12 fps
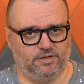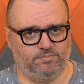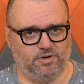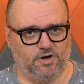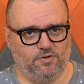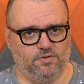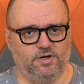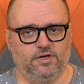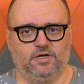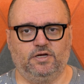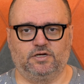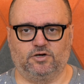hippo,
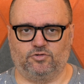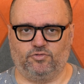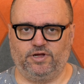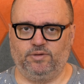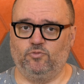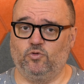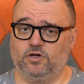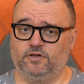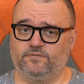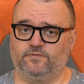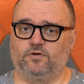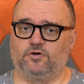cream
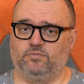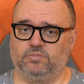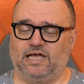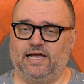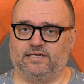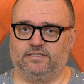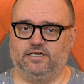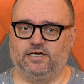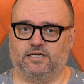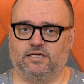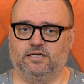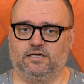wolf, or black
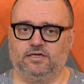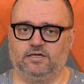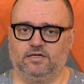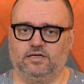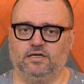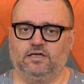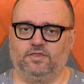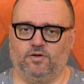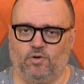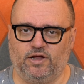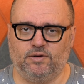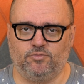duck. The
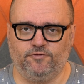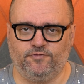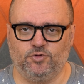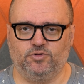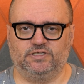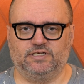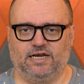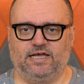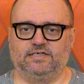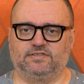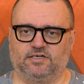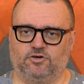one I'm reviewing today
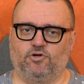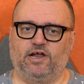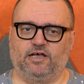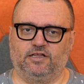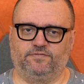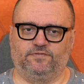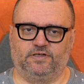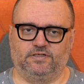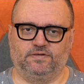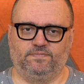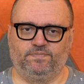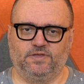is the gray elephant.
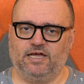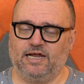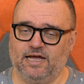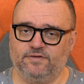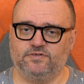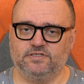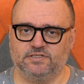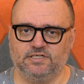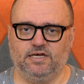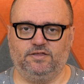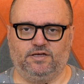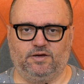And I have to
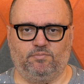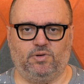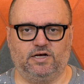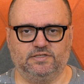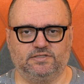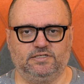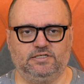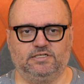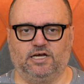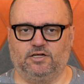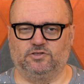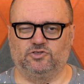say, the embossed
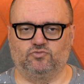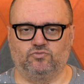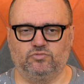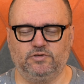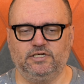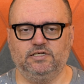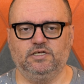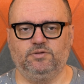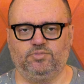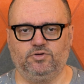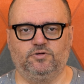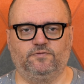detail is really
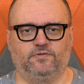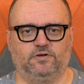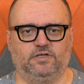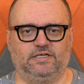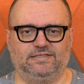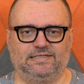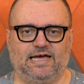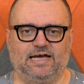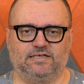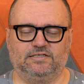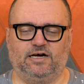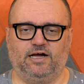beautiful and
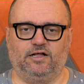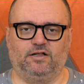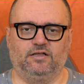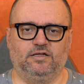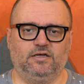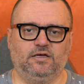tactile.